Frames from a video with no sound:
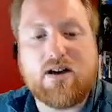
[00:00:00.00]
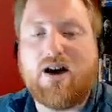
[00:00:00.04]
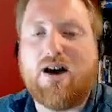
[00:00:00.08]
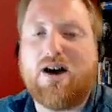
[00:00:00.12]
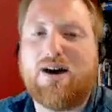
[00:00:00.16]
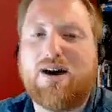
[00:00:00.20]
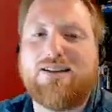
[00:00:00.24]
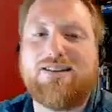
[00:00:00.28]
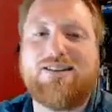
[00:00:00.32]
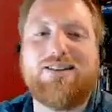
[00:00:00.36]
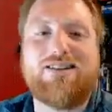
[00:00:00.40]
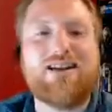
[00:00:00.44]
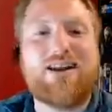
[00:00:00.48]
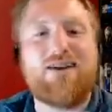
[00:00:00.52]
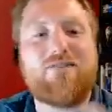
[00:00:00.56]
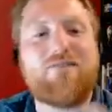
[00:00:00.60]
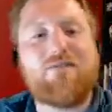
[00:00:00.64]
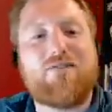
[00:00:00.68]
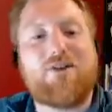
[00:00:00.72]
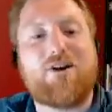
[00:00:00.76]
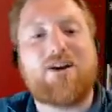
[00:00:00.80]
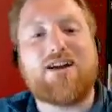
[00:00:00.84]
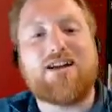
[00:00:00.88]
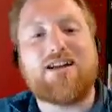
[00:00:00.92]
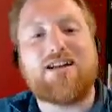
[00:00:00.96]
Look at how
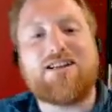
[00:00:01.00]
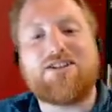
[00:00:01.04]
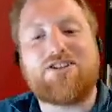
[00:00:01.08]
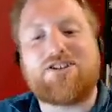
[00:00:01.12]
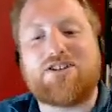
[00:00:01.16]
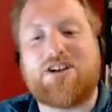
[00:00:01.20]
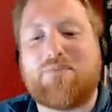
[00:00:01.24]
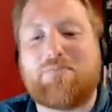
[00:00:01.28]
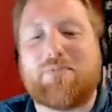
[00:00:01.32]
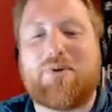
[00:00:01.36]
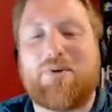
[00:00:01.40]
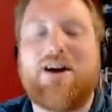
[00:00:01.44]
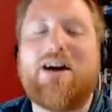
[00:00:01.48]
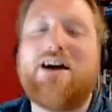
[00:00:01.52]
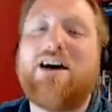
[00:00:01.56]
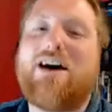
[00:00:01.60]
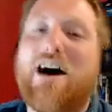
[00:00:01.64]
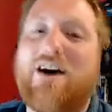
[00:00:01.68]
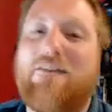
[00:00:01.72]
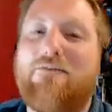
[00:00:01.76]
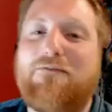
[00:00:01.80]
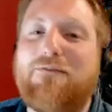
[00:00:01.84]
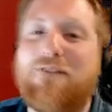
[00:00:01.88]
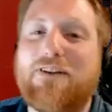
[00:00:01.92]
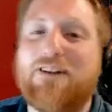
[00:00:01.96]
far I can jump.
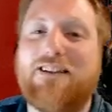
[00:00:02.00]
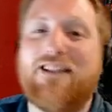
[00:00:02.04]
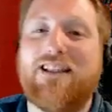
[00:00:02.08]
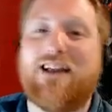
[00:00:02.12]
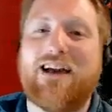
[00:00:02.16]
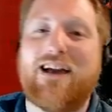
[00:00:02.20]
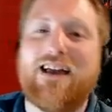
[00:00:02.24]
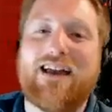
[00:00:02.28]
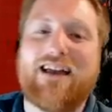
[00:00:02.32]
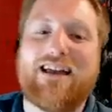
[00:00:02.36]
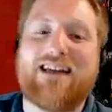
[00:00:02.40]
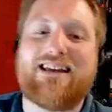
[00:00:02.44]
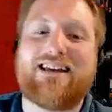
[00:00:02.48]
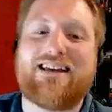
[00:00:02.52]
I feel like